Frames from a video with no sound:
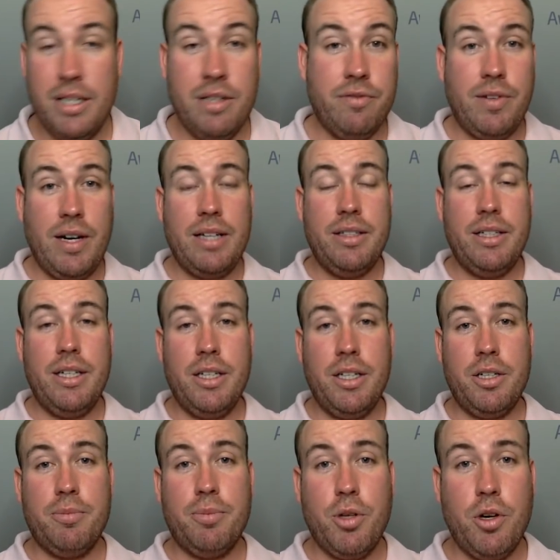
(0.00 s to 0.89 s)
And then finally,
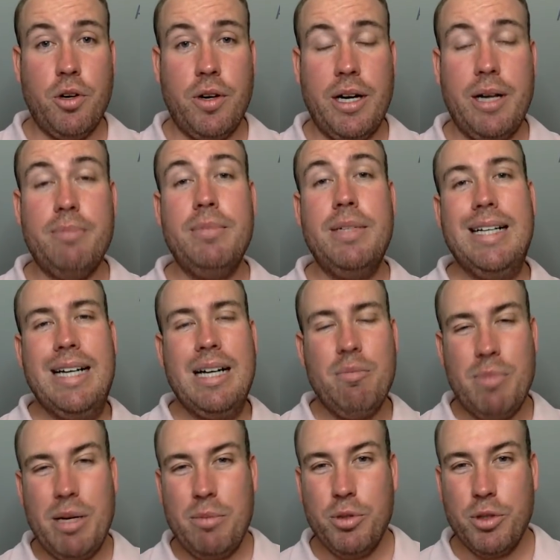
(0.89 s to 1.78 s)
another program
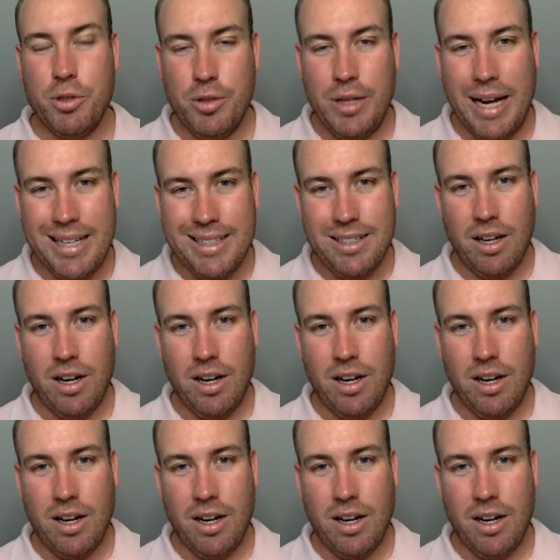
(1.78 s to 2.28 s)
people do not